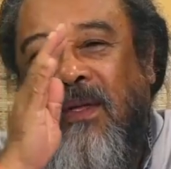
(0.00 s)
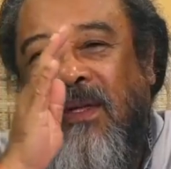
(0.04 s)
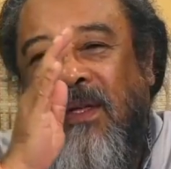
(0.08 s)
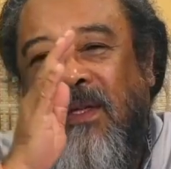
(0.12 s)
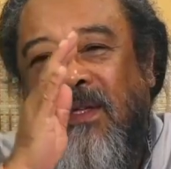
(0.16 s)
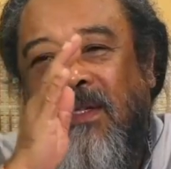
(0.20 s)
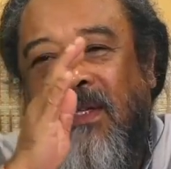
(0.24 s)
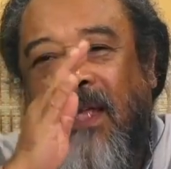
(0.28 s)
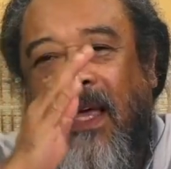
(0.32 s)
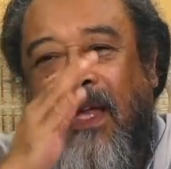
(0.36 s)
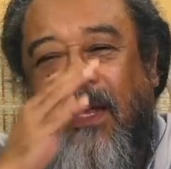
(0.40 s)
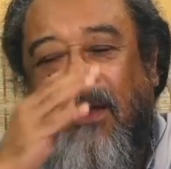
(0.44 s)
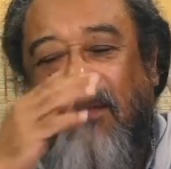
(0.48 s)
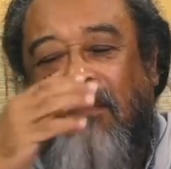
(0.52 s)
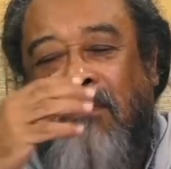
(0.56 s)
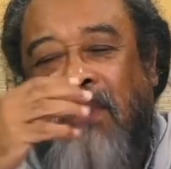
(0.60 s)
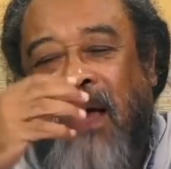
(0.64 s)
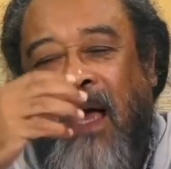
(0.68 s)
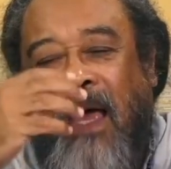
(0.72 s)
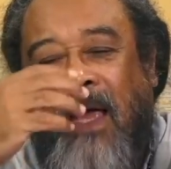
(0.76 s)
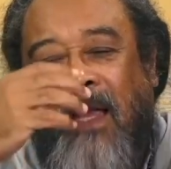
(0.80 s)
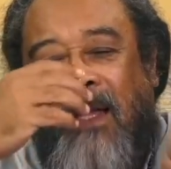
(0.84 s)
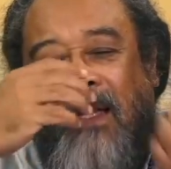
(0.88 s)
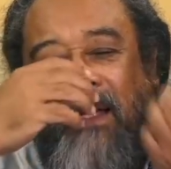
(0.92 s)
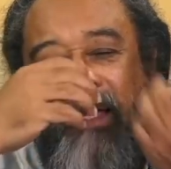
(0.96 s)
It's like the
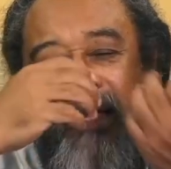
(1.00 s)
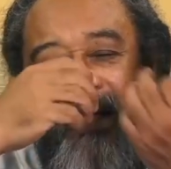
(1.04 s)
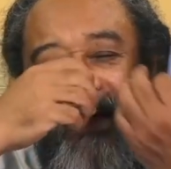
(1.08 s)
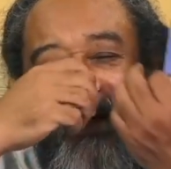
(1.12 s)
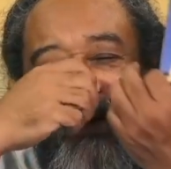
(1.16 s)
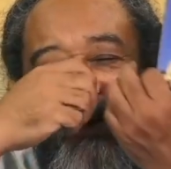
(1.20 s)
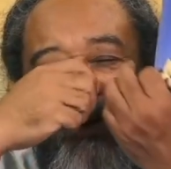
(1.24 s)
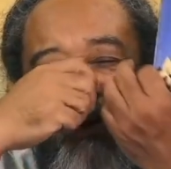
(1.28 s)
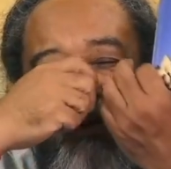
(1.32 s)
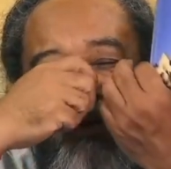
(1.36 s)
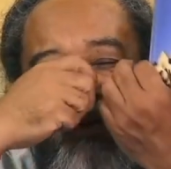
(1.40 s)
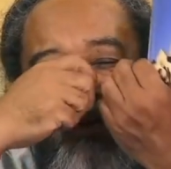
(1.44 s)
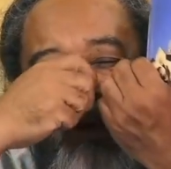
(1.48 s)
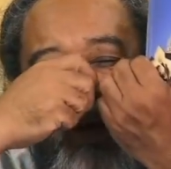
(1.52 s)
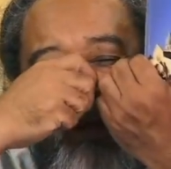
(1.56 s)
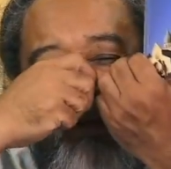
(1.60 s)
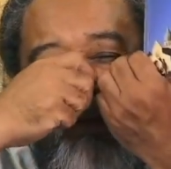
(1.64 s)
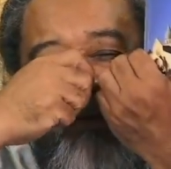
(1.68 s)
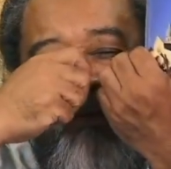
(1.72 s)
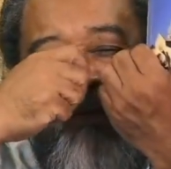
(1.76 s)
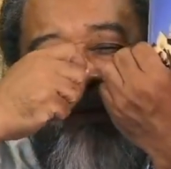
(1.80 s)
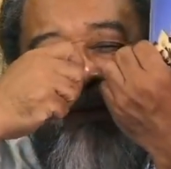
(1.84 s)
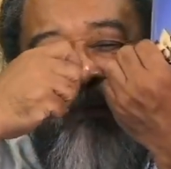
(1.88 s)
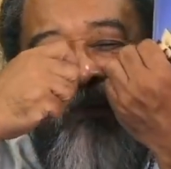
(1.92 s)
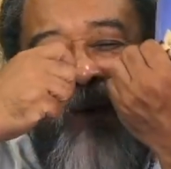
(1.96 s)
mind, the
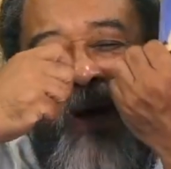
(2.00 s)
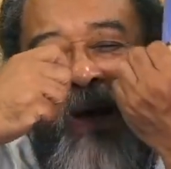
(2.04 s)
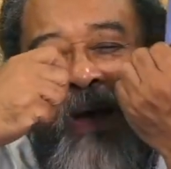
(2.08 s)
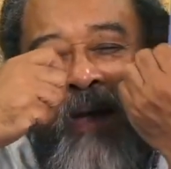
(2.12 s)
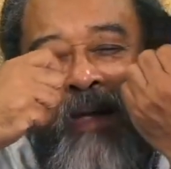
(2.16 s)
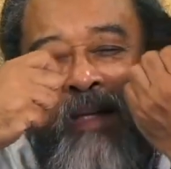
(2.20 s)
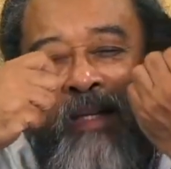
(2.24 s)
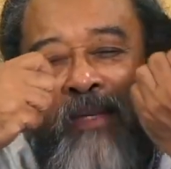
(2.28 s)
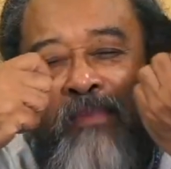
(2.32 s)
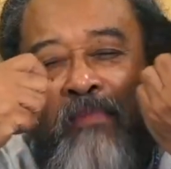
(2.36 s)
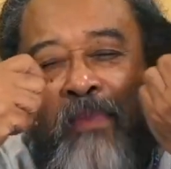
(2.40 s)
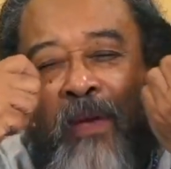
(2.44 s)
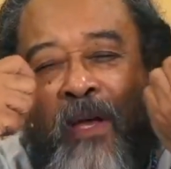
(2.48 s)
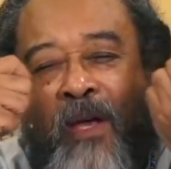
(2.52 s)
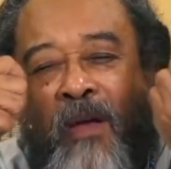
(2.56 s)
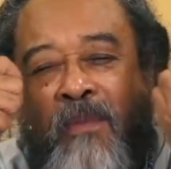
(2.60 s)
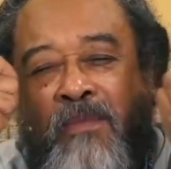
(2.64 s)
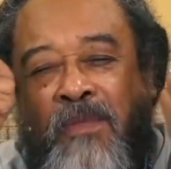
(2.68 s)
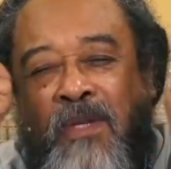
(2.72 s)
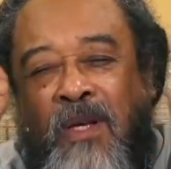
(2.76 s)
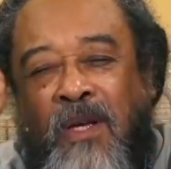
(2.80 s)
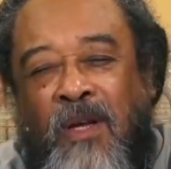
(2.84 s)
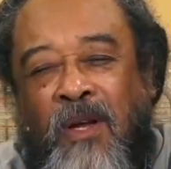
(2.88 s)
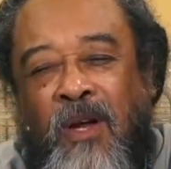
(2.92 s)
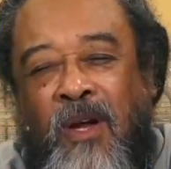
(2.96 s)
face of the mind is
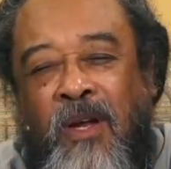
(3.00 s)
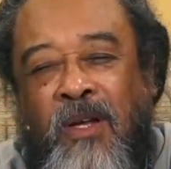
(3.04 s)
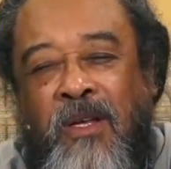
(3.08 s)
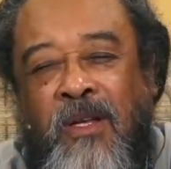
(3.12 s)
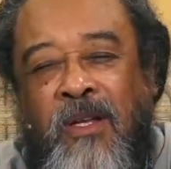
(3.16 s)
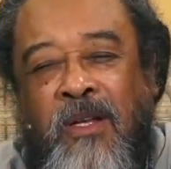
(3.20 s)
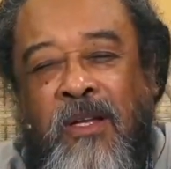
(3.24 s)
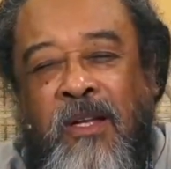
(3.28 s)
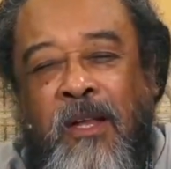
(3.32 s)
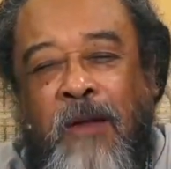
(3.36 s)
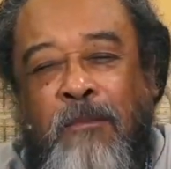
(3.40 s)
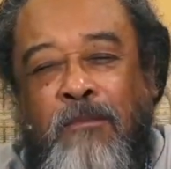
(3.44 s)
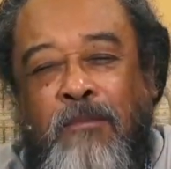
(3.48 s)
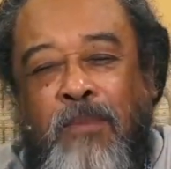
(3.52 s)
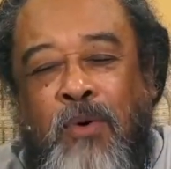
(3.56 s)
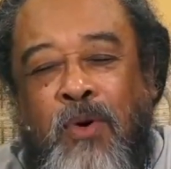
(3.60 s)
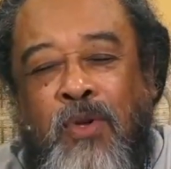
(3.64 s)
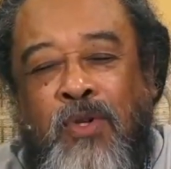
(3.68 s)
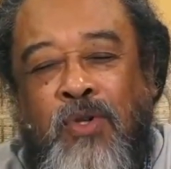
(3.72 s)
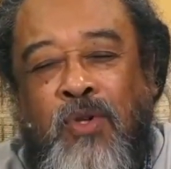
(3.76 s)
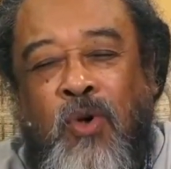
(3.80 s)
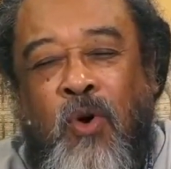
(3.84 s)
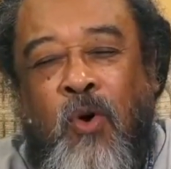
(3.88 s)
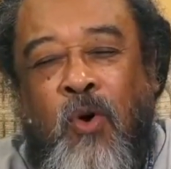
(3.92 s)
becomes a curtain that pulls